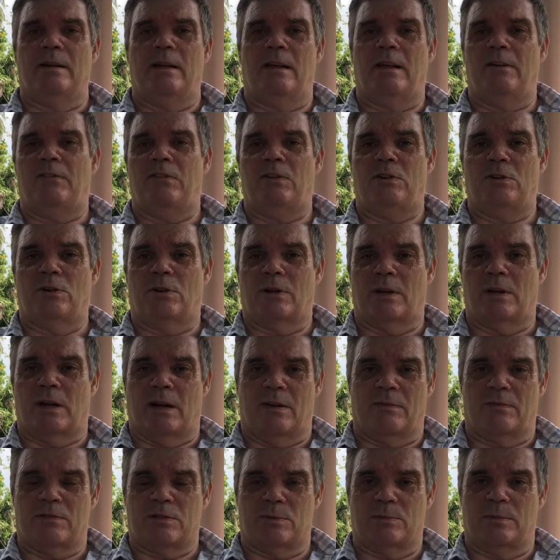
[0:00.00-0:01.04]
If you don't
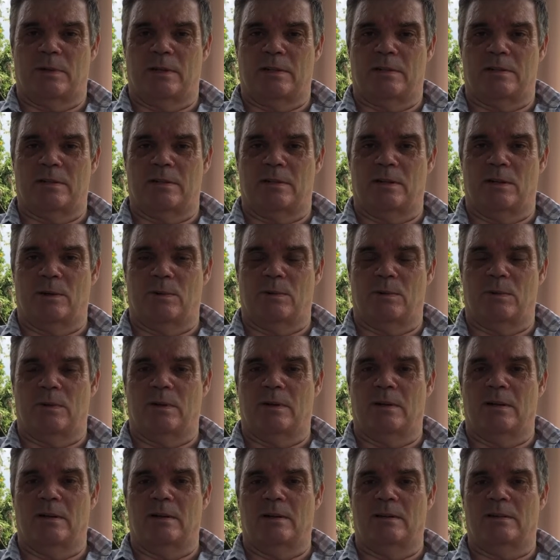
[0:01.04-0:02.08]
have something to do,
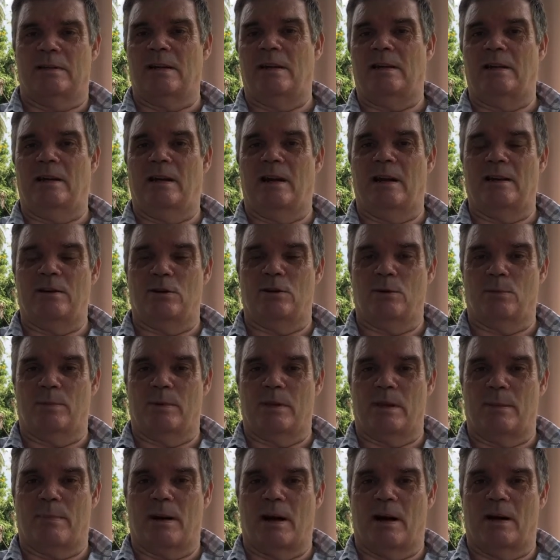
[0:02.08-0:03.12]
then you'll end up in
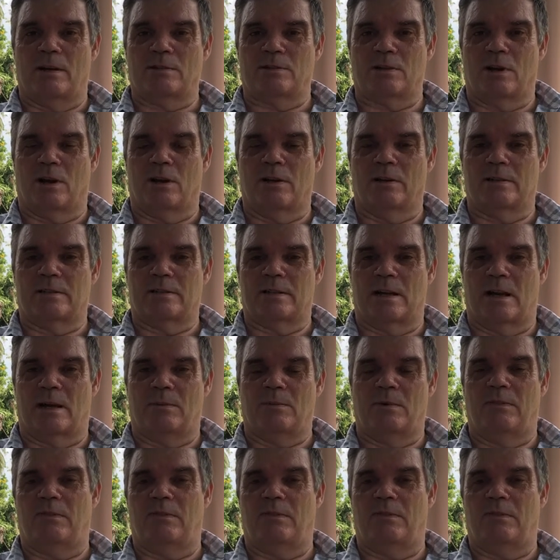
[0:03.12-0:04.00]
the bars all the time.